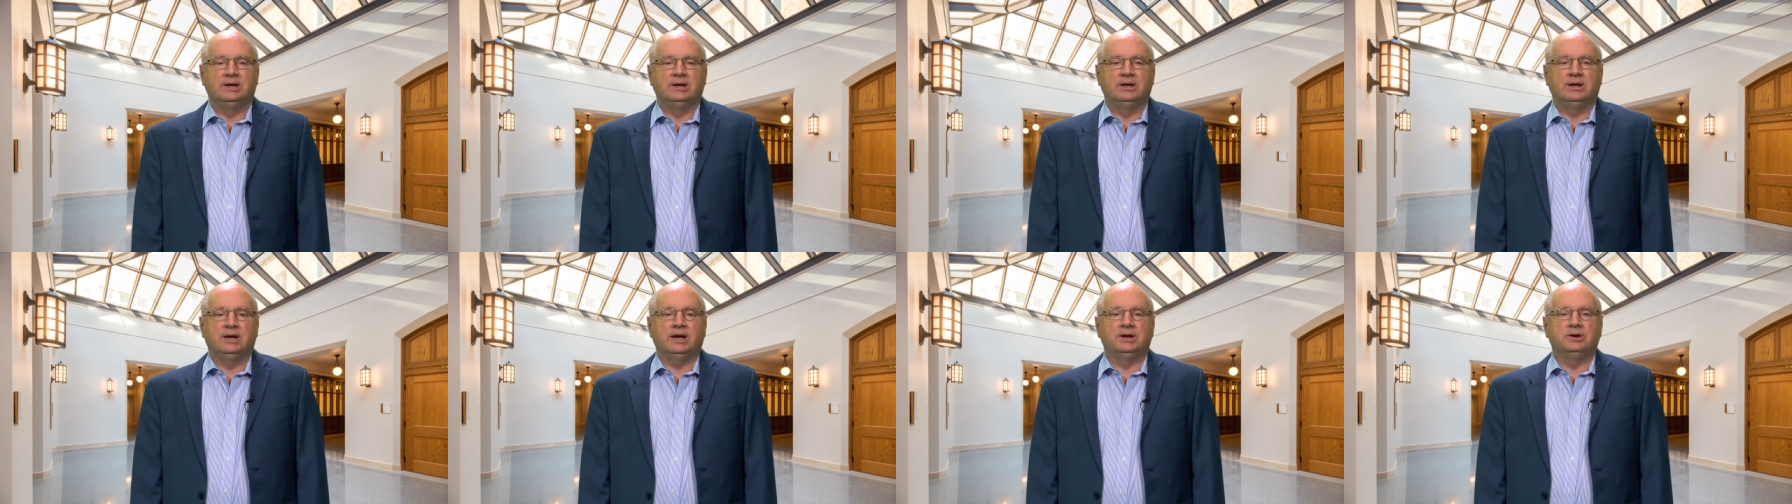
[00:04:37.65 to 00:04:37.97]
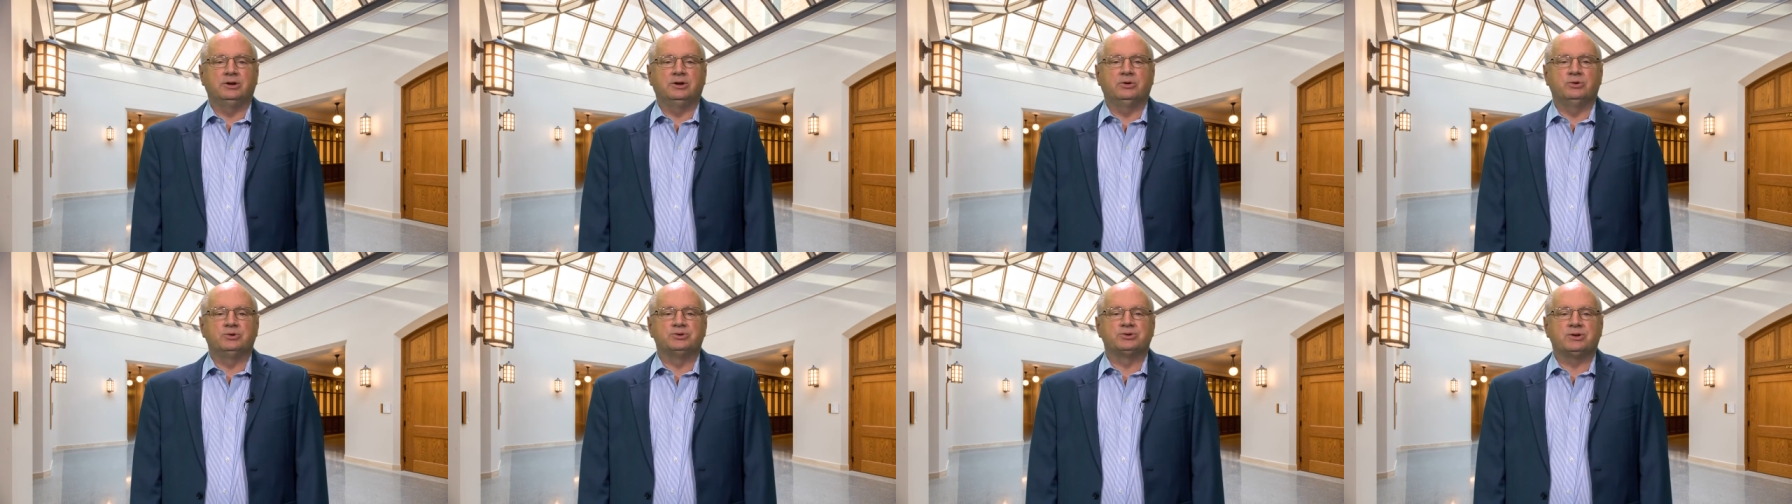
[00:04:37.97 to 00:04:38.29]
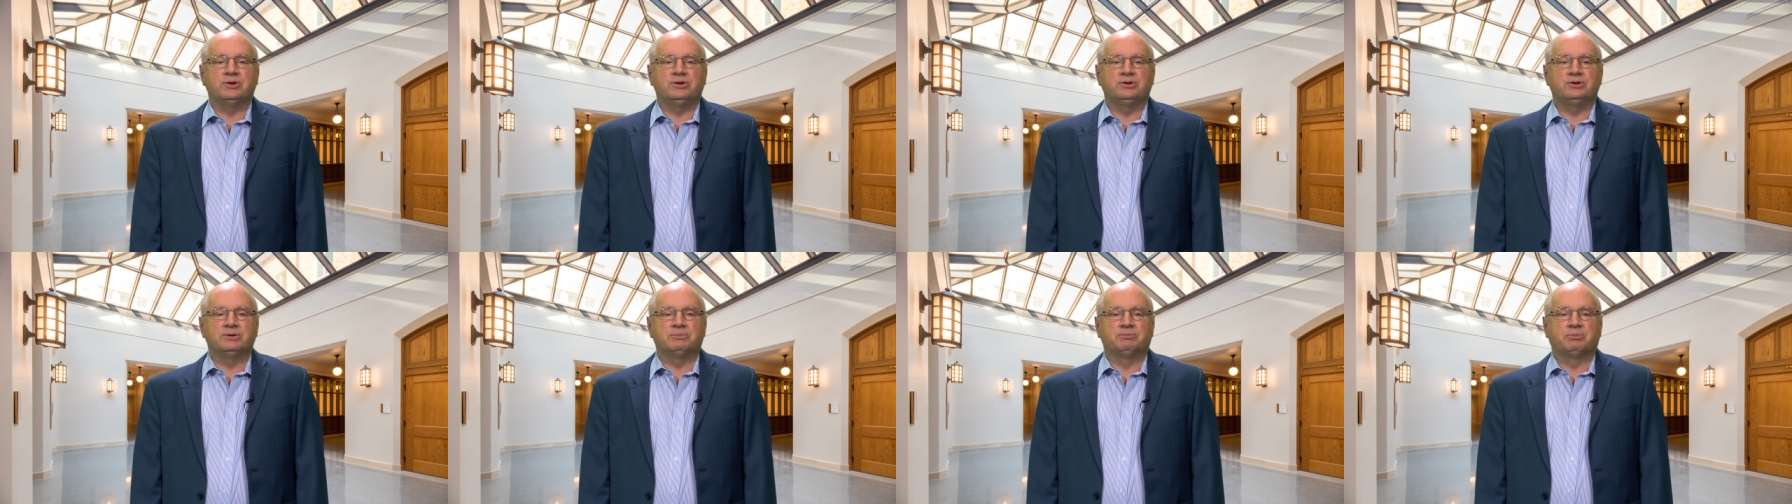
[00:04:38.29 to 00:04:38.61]
and goes
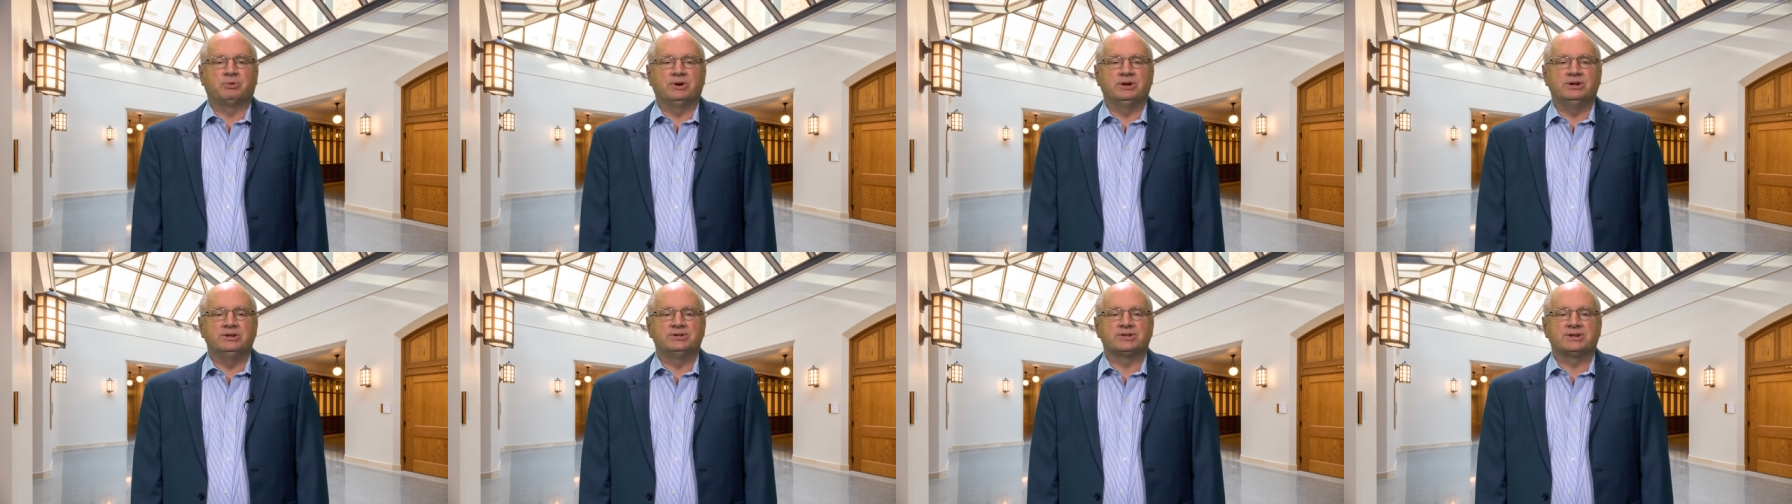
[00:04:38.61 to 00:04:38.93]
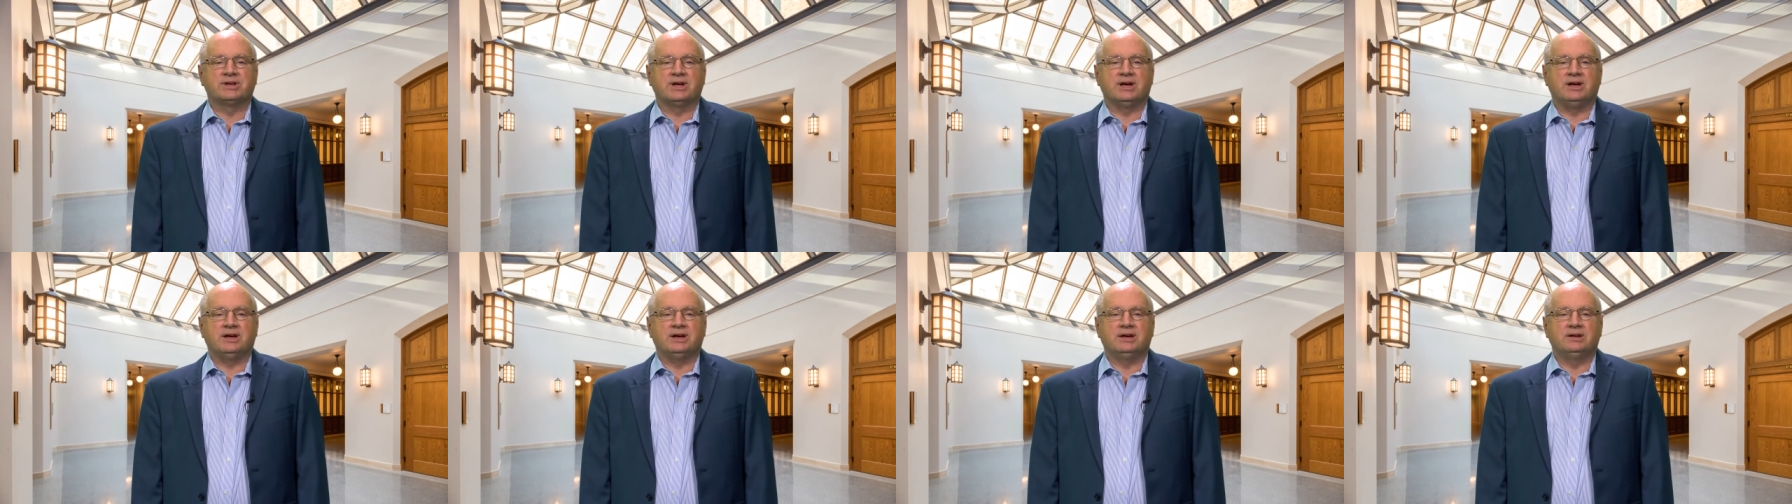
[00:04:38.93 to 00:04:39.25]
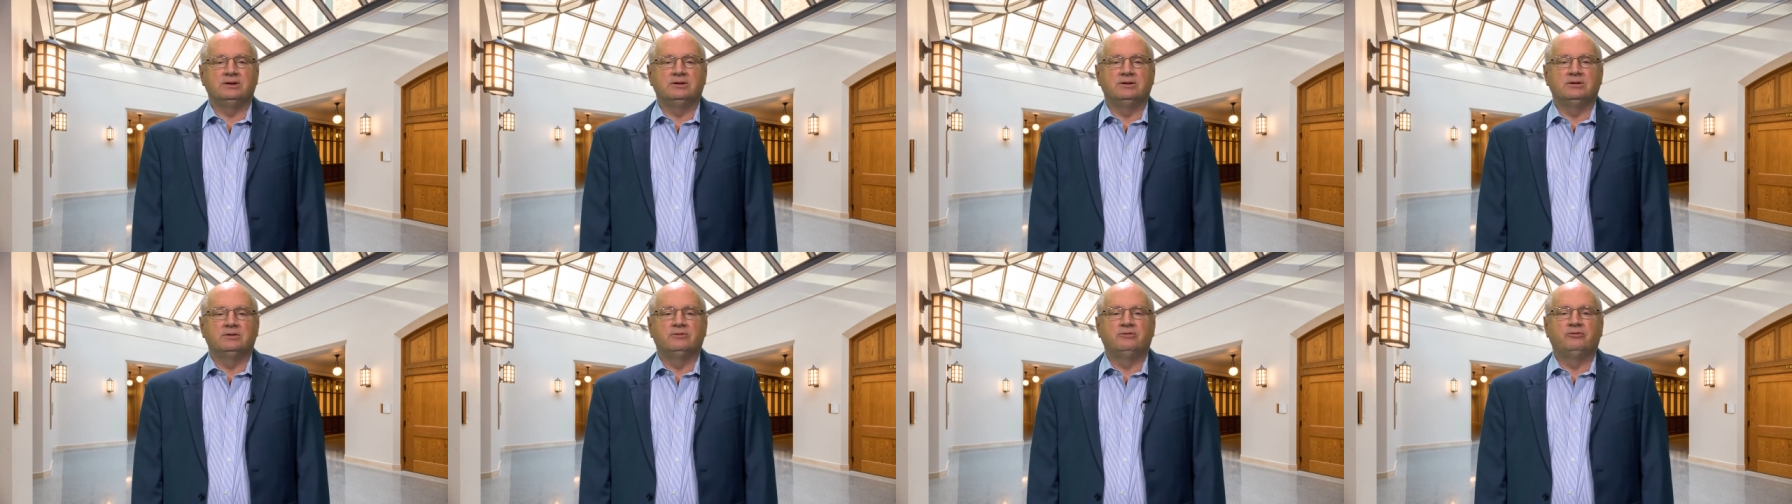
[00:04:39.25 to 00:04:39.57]
on to praise
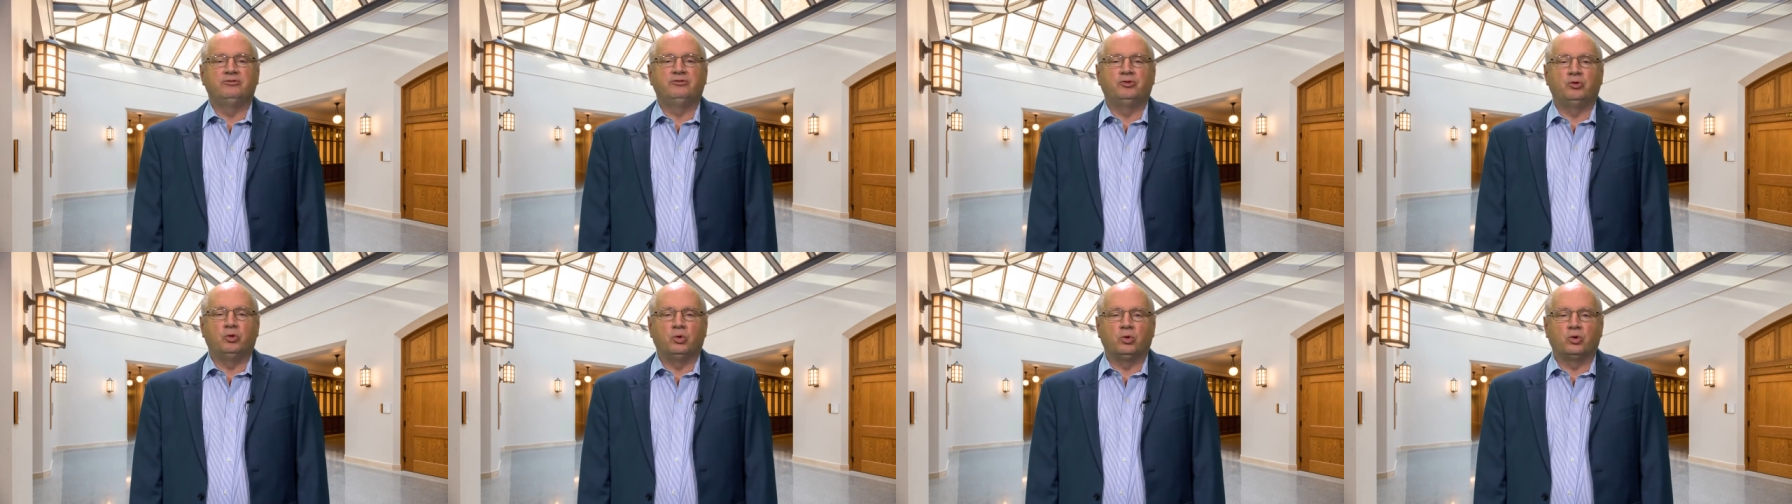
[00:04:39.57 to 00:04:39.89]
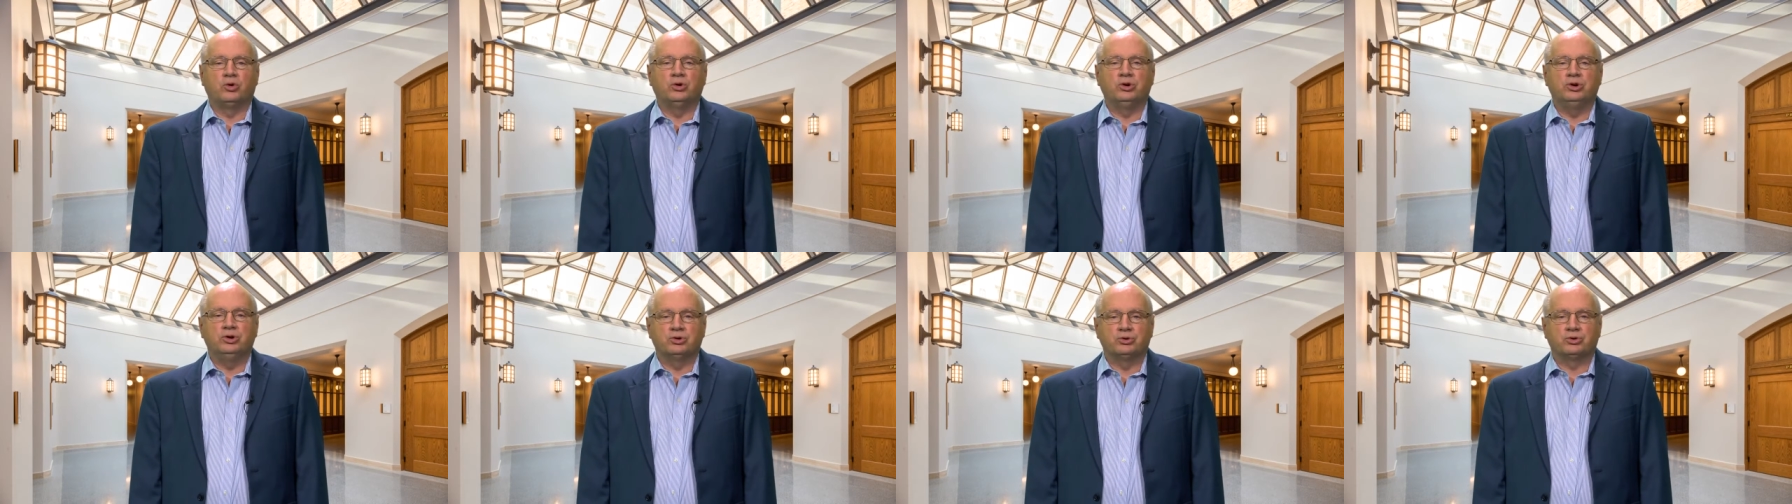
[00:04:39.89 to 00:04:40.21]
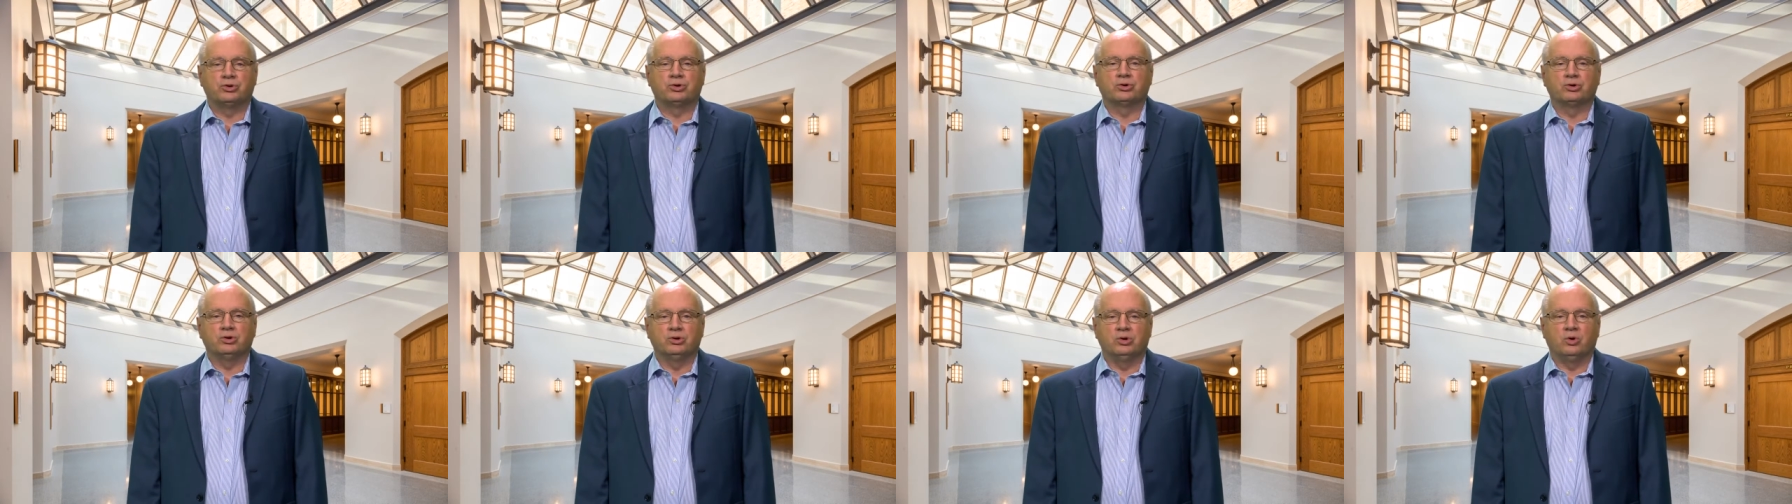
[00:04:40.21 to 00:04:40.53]
God for
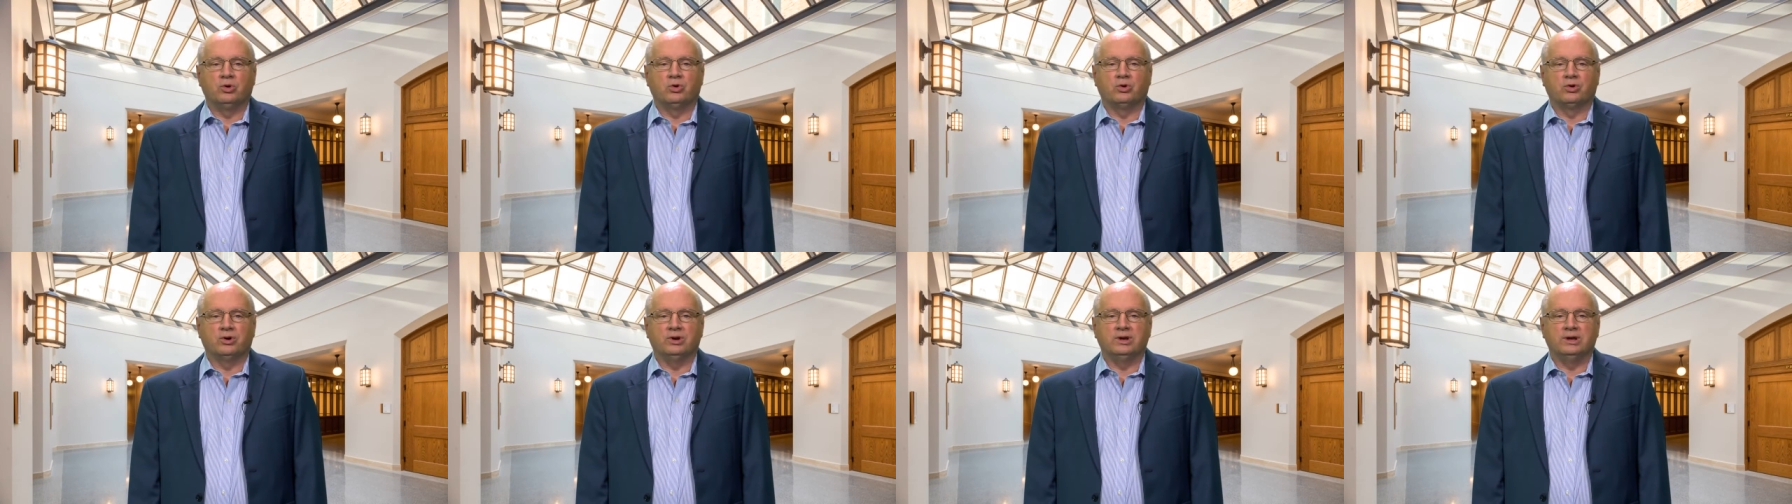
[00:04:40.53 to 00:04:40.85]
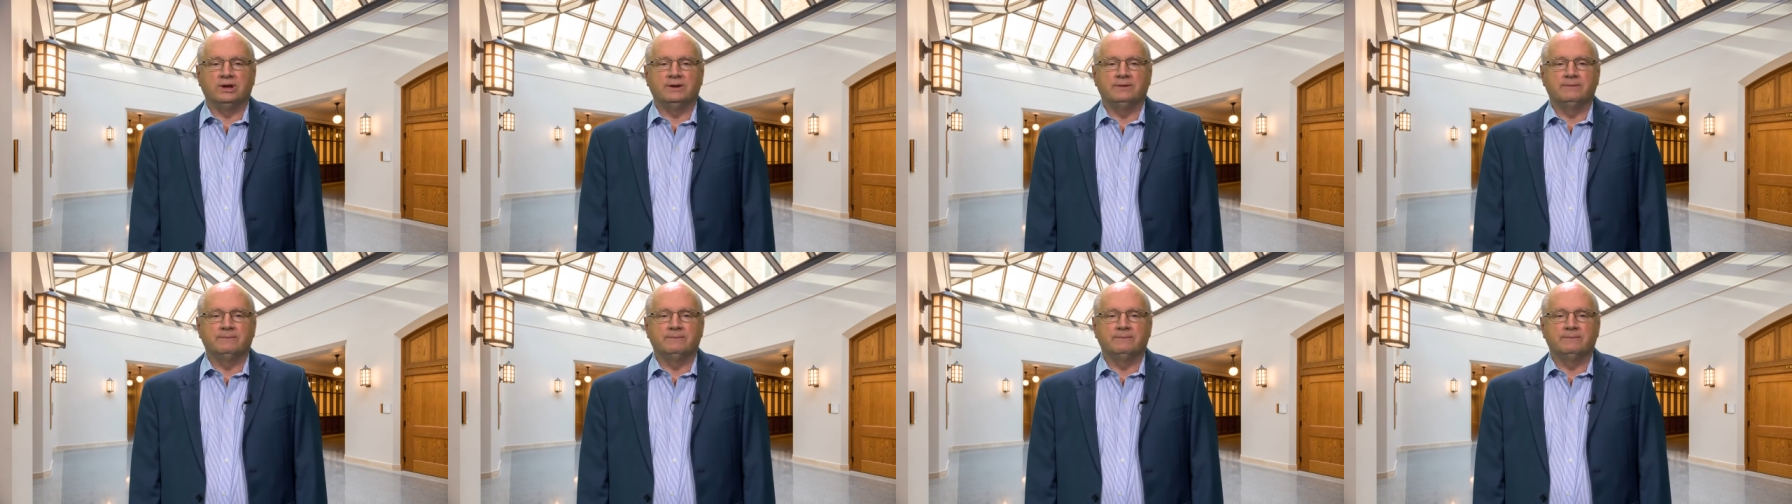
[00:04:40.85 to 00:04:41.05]
your glory.